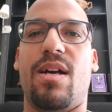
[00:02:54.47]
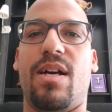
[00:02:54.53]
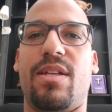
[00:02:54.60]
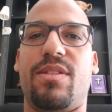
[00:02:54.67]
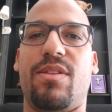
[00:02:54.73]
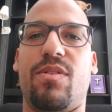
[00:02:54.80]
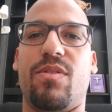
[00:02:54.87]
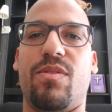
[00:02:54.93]

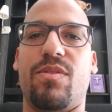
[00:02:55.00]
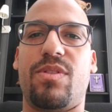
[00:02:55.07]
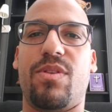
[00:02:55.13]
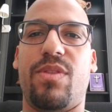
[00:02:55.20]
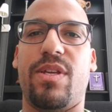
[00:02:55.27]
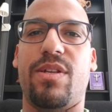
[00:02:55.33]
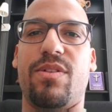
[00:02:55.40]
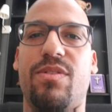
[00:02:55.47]
So
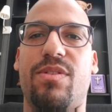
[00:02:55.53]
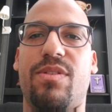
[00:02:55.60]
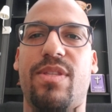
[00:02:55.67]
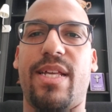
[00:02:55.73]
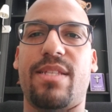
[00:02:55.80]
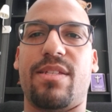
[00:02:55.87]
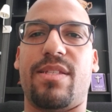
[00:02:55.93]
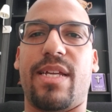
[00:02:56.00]

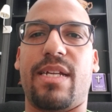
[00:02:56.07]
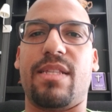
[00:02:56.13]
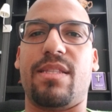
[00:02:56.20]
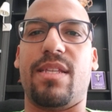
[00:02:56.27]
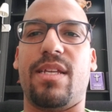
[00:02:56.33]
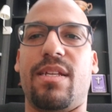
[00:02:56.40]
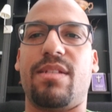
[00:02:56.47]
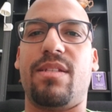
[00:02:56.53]
that's the second
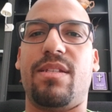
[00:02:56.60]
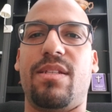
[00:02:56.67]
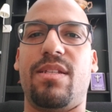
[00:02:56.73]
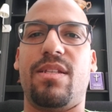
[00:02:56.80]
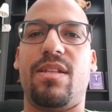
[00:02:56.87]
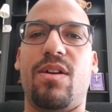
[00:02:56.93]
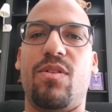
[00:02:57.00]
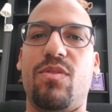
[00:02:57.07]
thing.
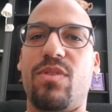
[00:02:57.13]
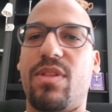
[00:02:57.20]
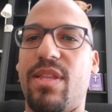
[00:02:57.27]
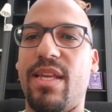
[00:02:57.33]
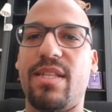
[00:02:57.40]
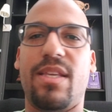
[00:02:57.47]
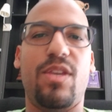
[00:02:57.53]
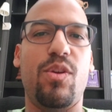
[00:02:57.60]
Don't
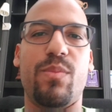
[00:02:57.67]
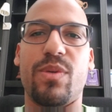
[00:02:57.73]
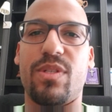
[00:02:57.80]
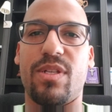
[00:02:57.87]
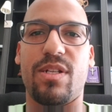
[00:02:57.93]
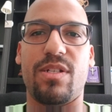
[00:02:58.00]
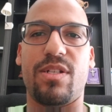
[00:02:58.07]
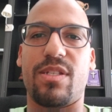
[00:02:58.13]
think humor is
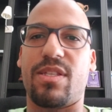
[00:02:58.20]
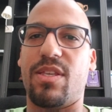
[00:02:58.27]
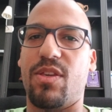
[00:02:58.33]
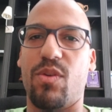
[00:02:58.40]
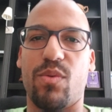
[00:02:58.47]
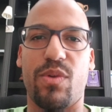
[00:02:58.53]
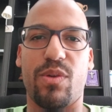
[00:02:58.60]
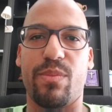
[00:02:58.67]
going to just
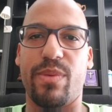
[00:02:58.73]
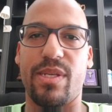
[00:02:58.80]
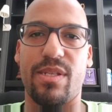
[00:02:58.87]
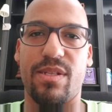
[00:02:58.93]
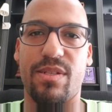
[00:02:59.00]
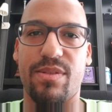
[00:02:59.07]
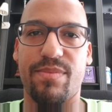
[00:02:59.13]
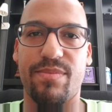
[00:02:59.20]
cure your
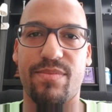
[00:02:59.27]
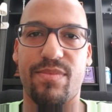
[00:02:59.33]
business.